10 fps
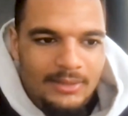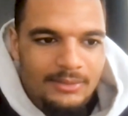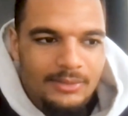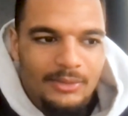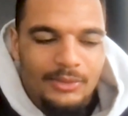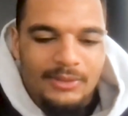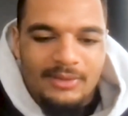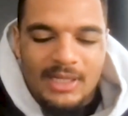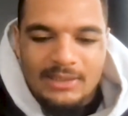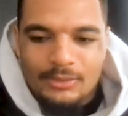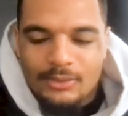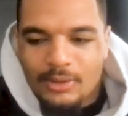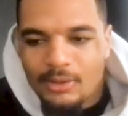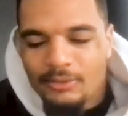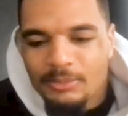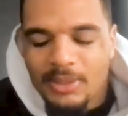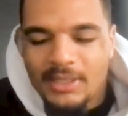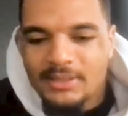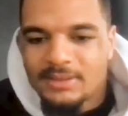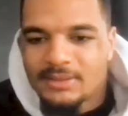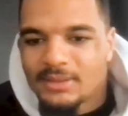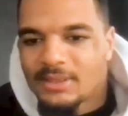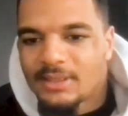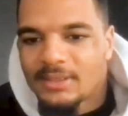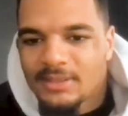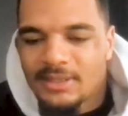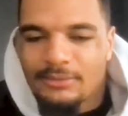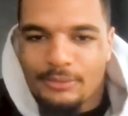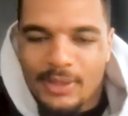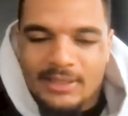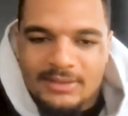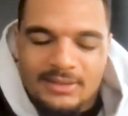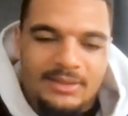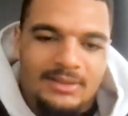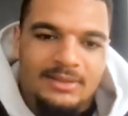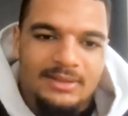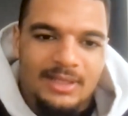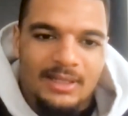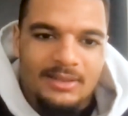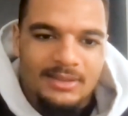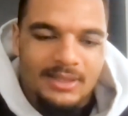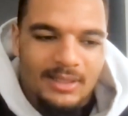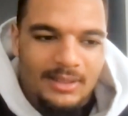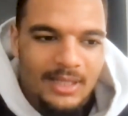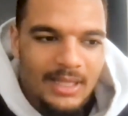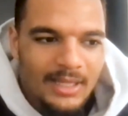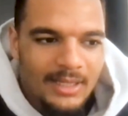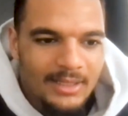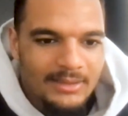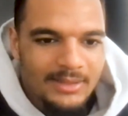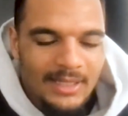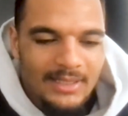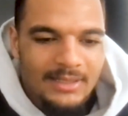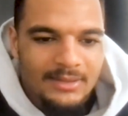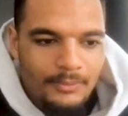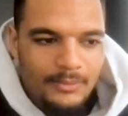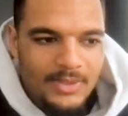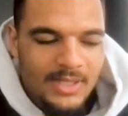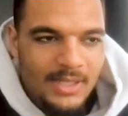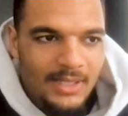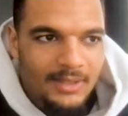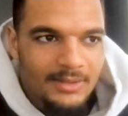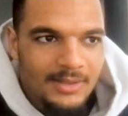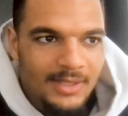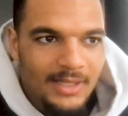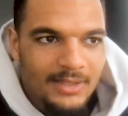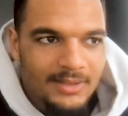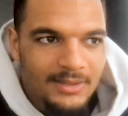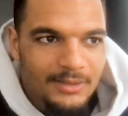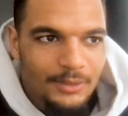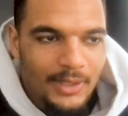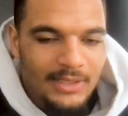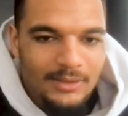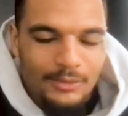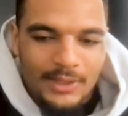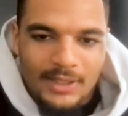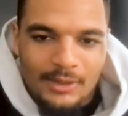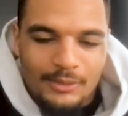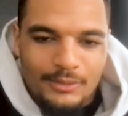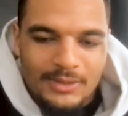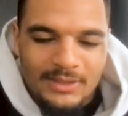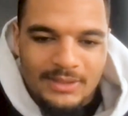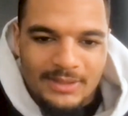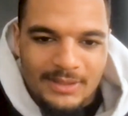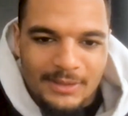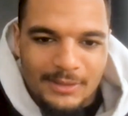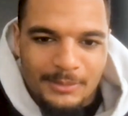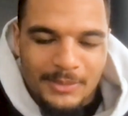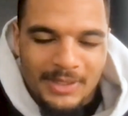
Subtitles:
know, you have guys going all over the place in free agency. It's not easy. TA is a great, he's a great coach. I'm